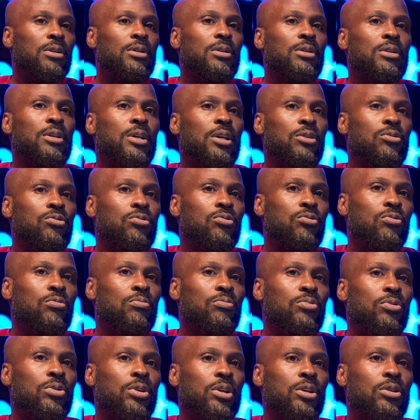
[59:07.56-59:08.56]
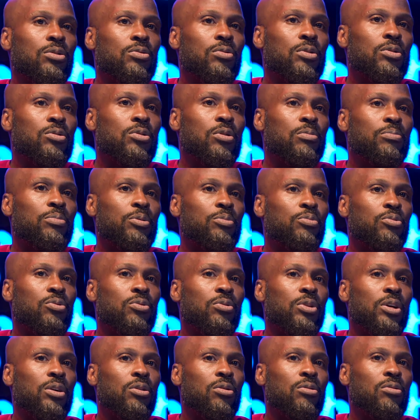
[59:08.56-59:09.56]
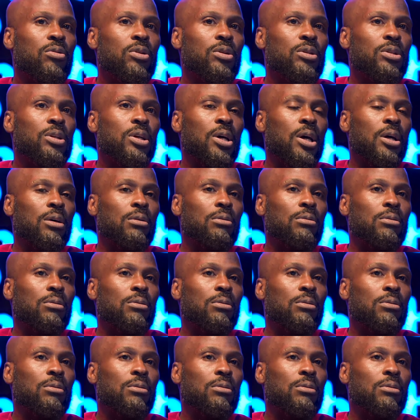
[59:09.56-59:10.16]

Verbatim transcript: these Ikechukwu bookings with some people, they always say,